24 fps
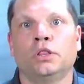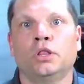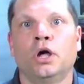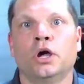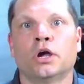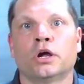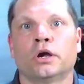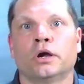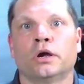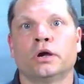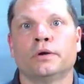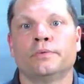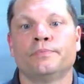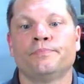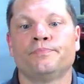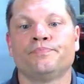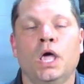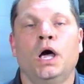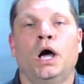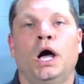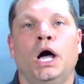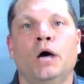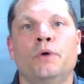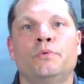longer.
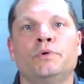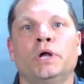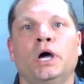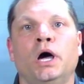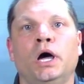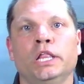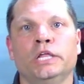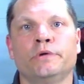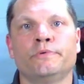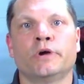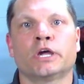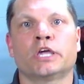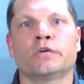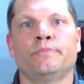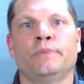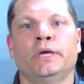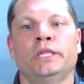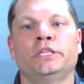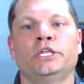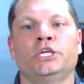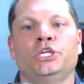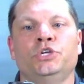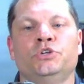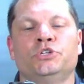I would highly recommend
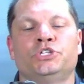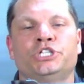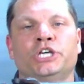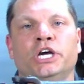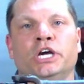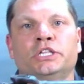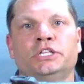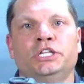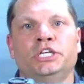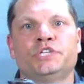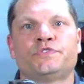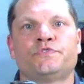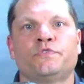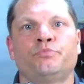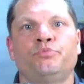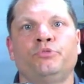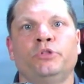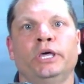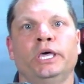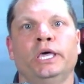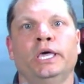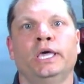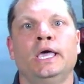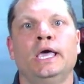that you check these for
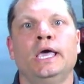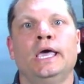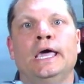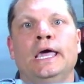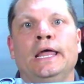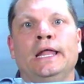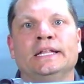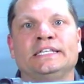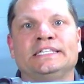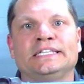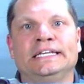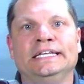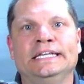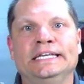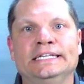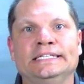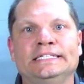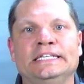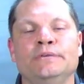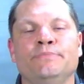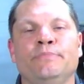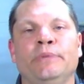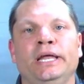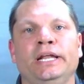play. And it's an
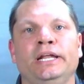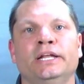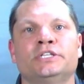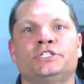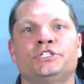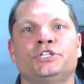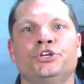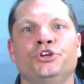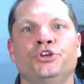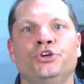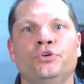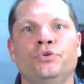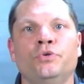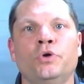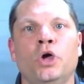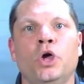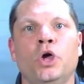easy maintenance to do